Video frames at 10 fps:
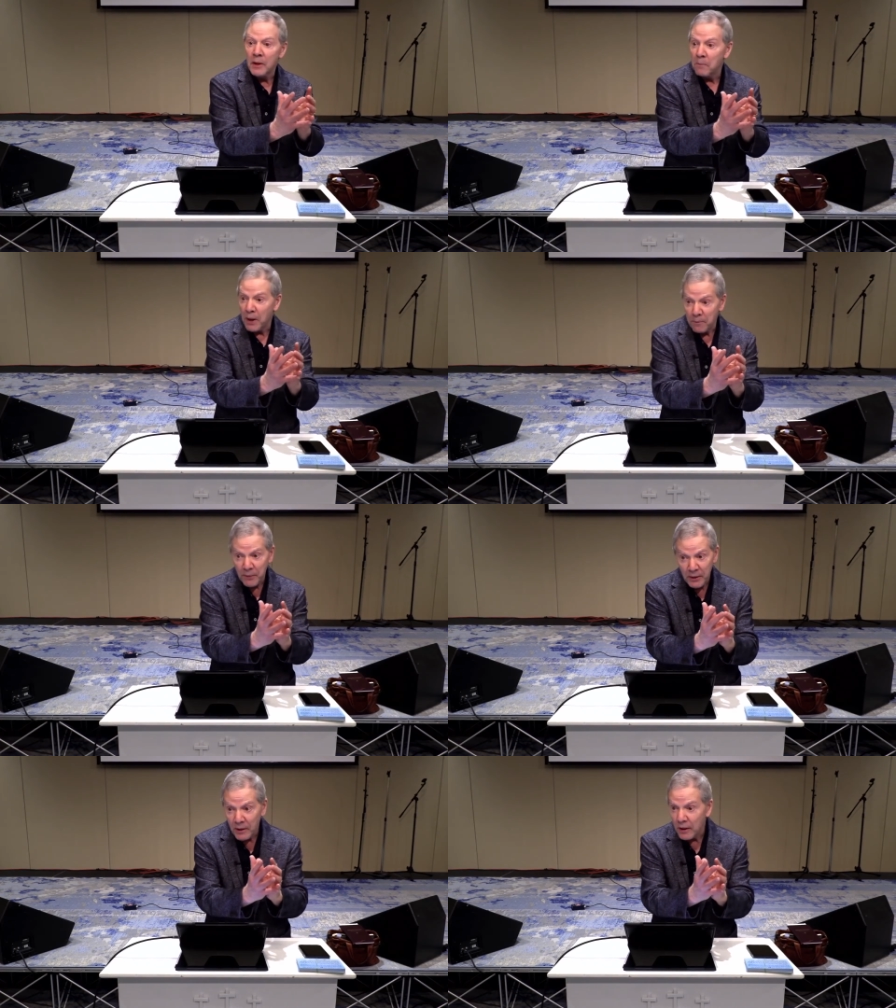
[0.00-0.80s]
and it might
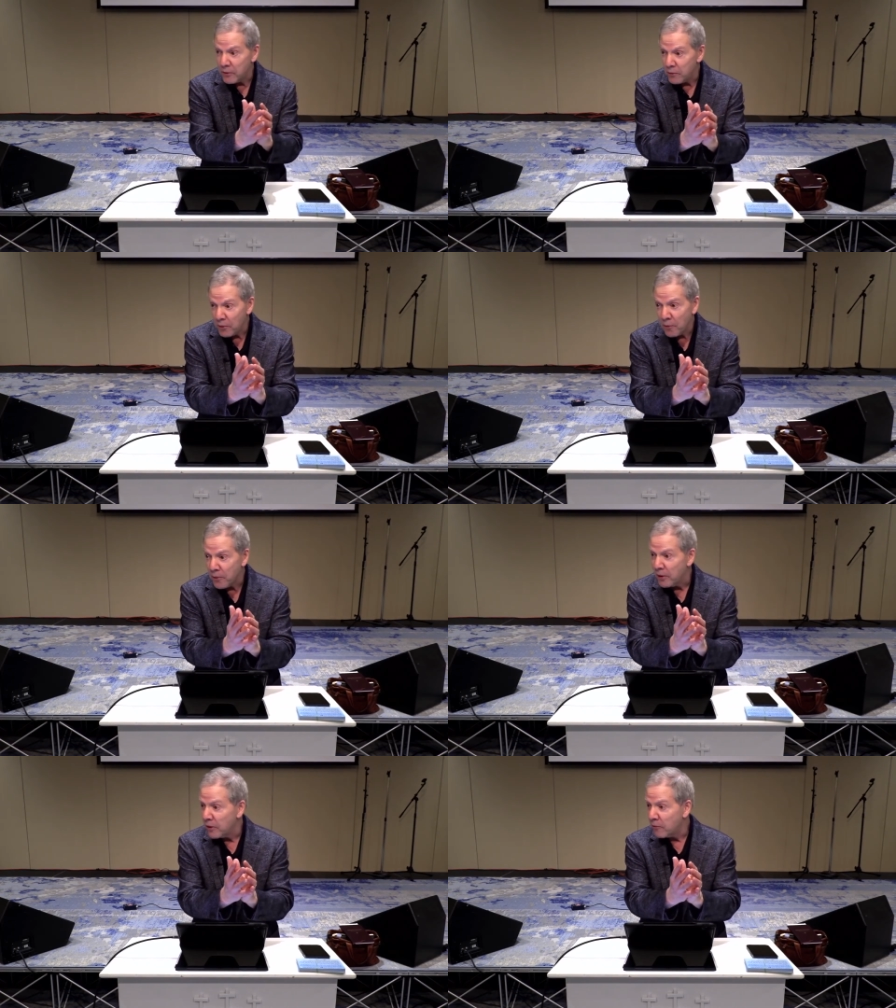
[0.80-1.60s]
be, as you know,
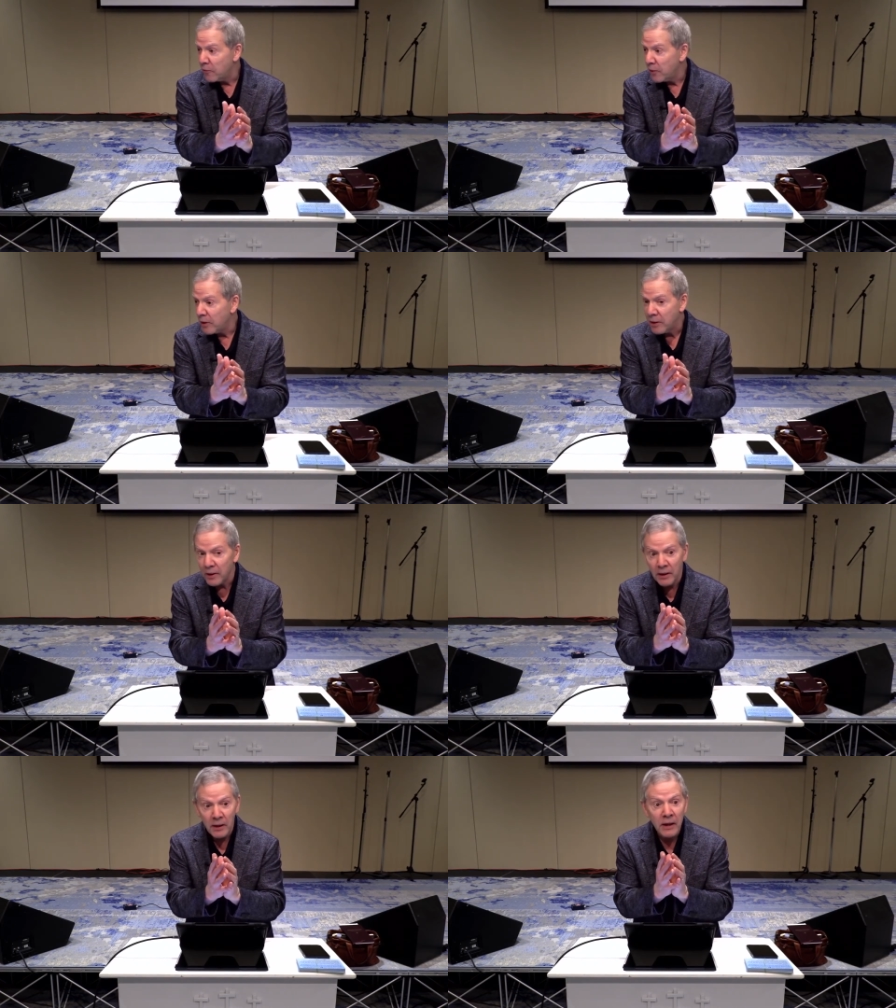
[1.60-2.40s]
construed as
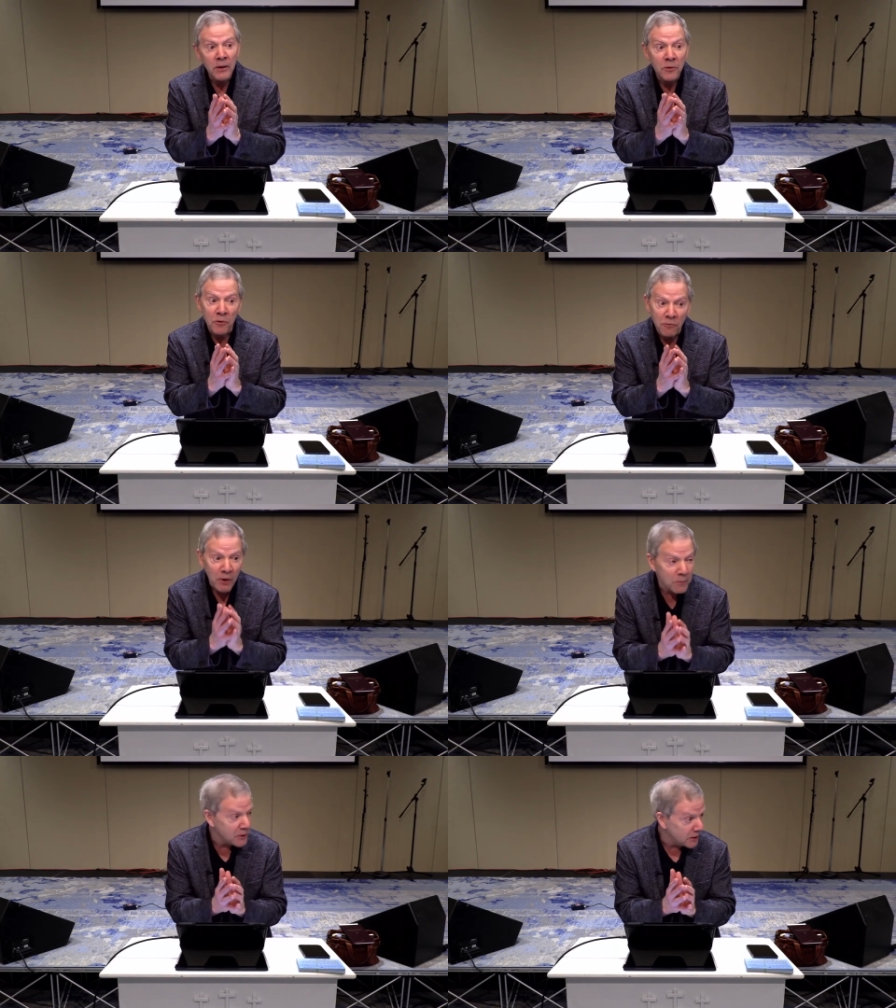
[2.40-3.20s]
an
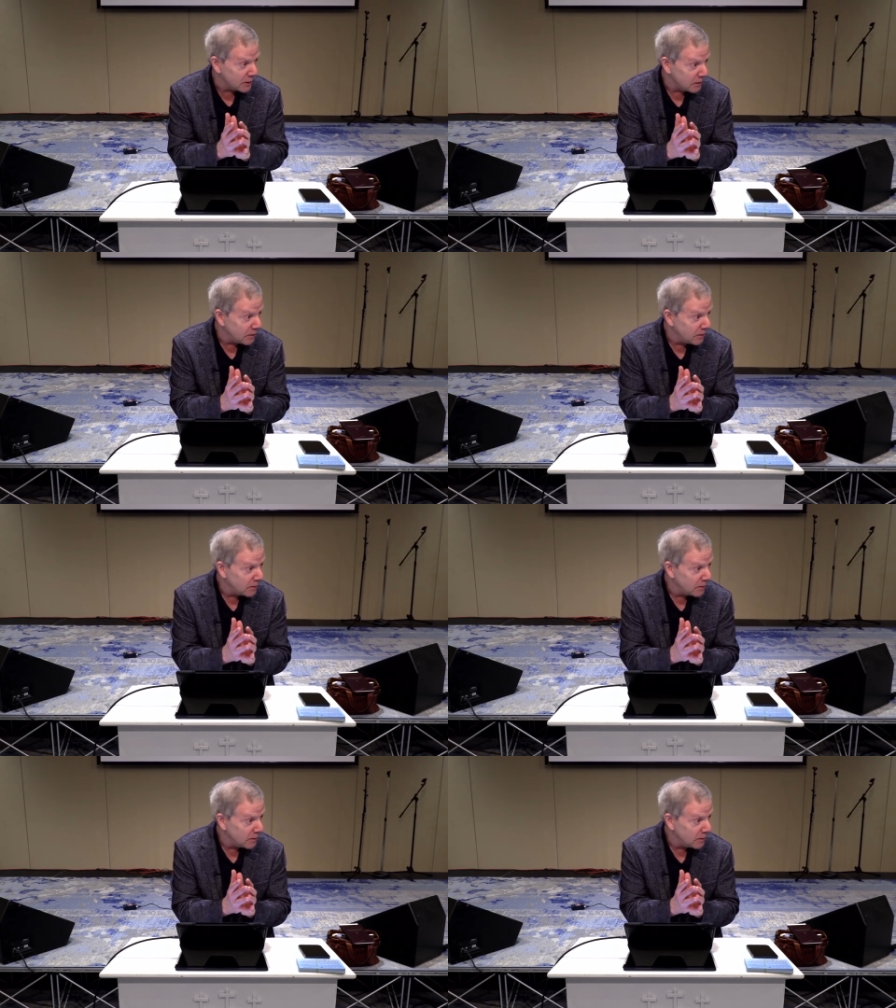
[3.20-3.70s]
interruption,